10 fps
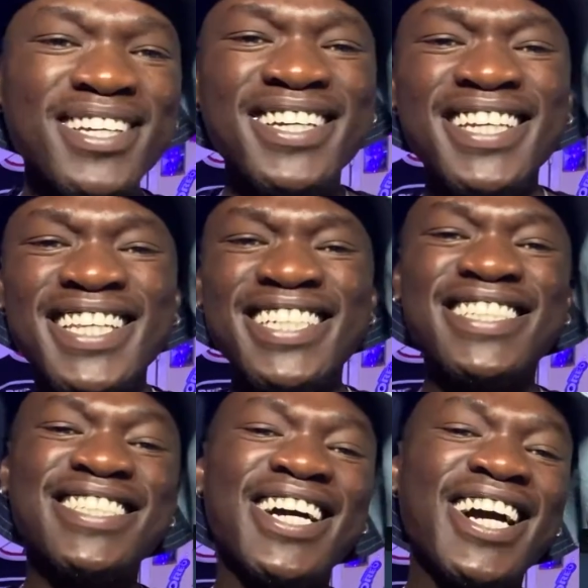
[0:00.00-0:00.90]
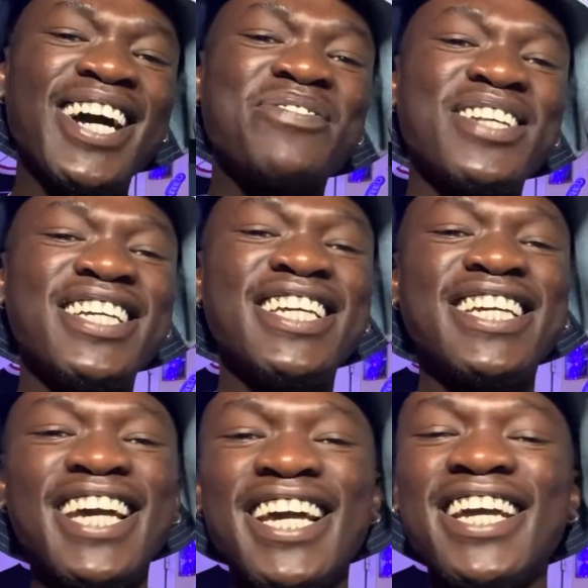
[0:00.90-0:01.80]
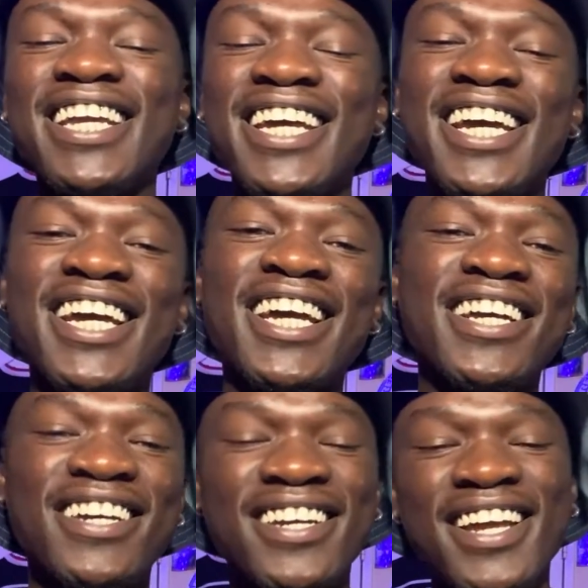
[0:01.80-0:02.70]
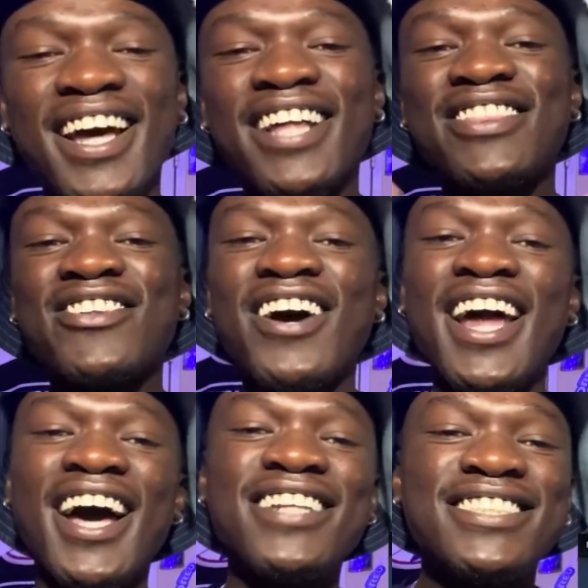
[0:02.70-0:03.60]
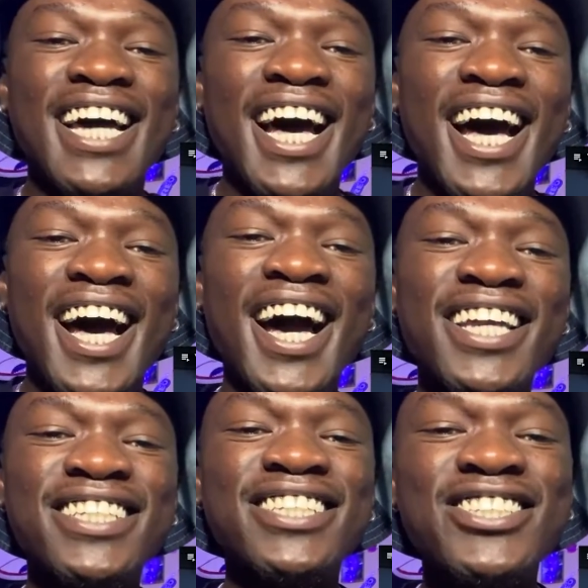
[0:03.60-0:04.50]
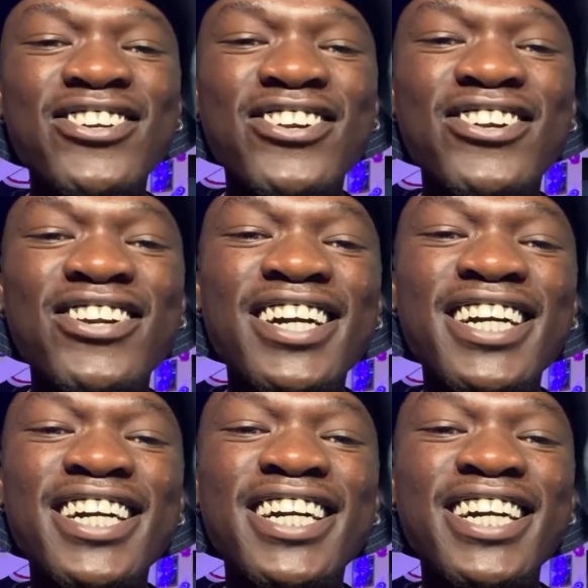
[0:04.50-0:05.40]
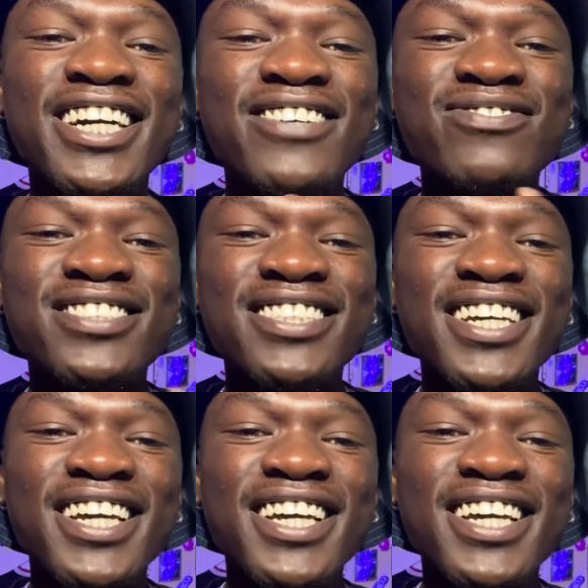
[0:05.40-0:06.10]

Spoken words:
be this complicated. I thought I'd die in your arms.